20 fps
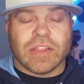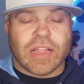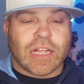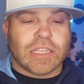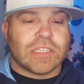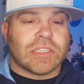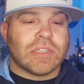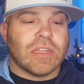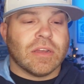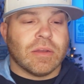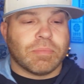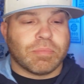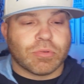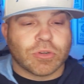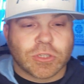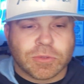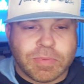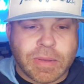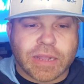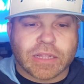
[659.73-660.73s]
That's the
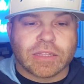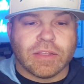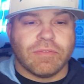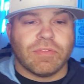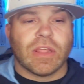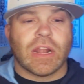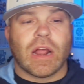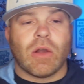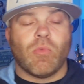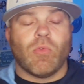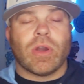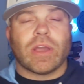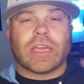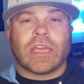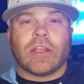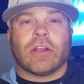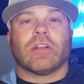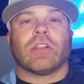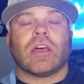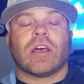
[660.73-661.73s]
perspective that I want
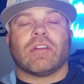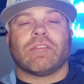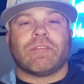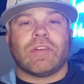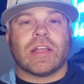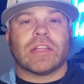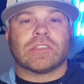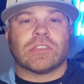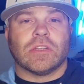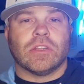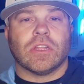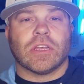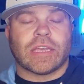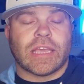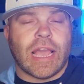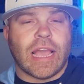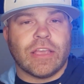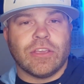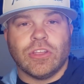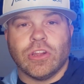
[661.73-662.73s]
Carolina fans to look
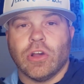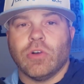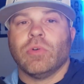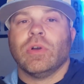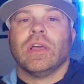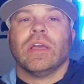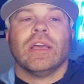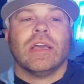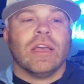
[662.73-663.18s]
at. You know,